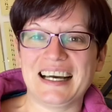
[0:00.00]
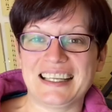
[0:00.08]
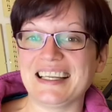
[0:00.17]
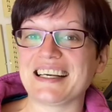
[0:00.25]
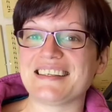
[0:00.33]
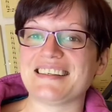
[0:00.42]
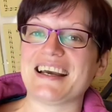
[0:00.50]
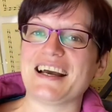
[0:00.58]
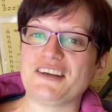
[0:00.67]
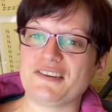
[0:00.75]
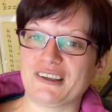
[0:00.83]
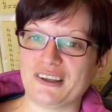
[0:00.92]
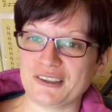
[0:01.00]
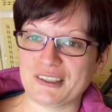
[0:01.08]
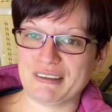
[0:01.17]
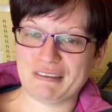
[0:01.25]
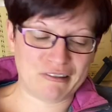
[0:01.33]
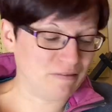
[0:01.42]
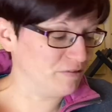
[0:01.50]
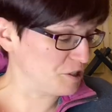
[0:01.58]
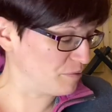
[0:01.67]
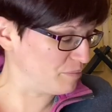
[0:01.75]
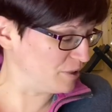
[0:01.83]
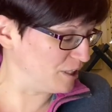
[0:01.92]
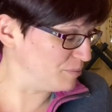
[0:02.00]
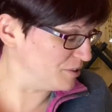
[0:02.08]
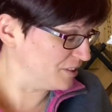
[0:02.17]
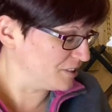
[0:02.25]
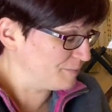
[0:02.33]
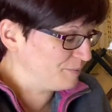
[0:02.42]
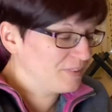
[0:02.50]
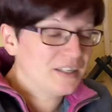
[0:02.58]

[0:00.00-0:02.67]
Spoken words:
And like I say, I use a lot of it for enrichment purposes.